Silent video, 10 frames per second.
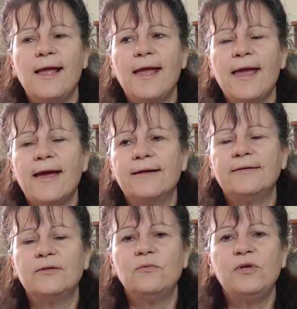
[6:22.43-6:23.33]

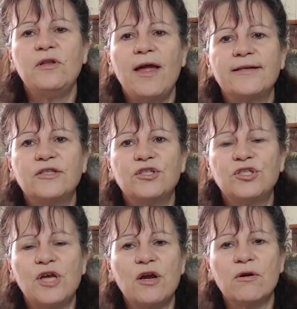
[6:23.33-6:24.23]
And we like to
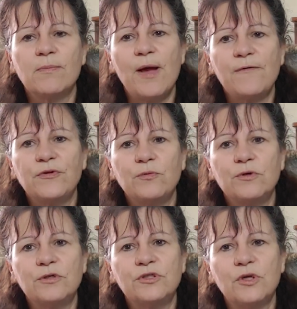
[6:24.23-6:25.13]
share about the
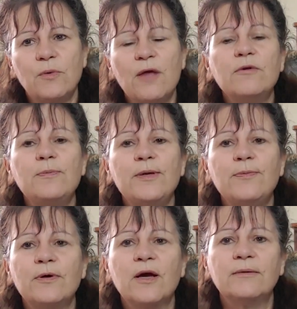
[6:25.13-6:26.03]
word so other
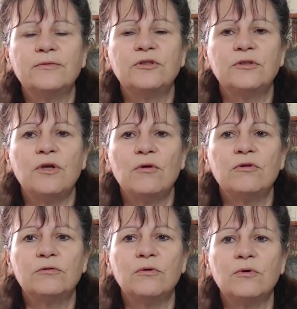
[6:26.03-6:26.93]
people come to know
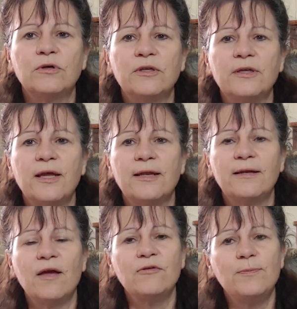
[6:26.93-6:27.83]
the Lord and,
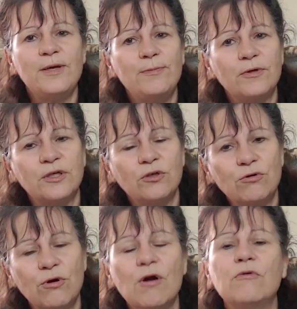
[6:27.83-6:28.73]
and other people can
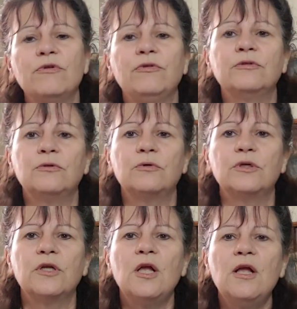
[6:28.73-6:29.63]
grow in the
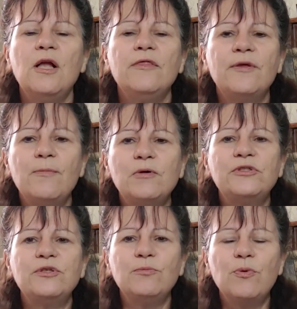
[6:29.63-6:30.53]
Lord. The
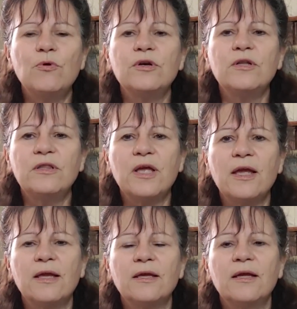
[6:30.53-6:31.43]
most important
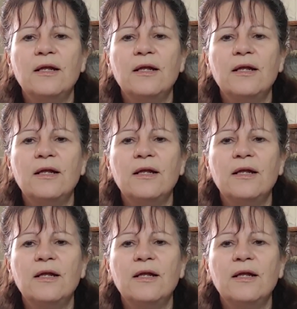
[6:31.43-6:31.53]
thing